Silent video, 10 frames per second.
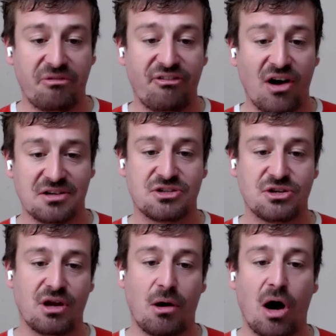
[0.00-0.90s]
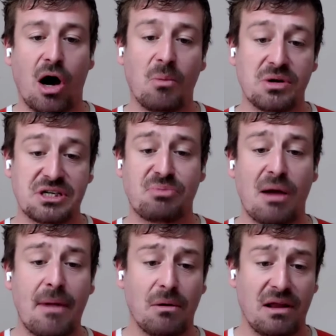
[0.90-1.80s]
First Do No Harm, which is
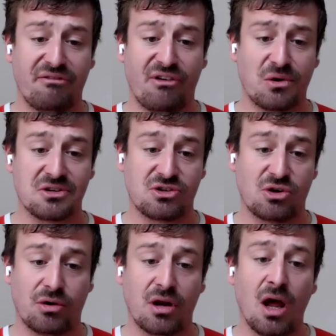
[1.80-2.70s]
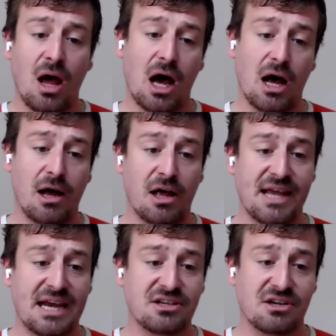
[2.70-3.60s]
primarily focused on
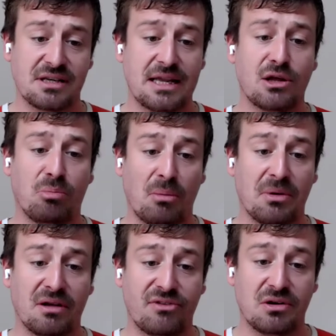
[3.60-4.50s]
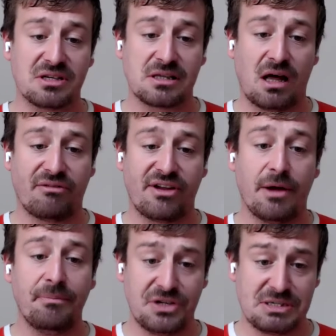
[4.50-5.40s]
NATO's illegal bombing of Yugoslavia.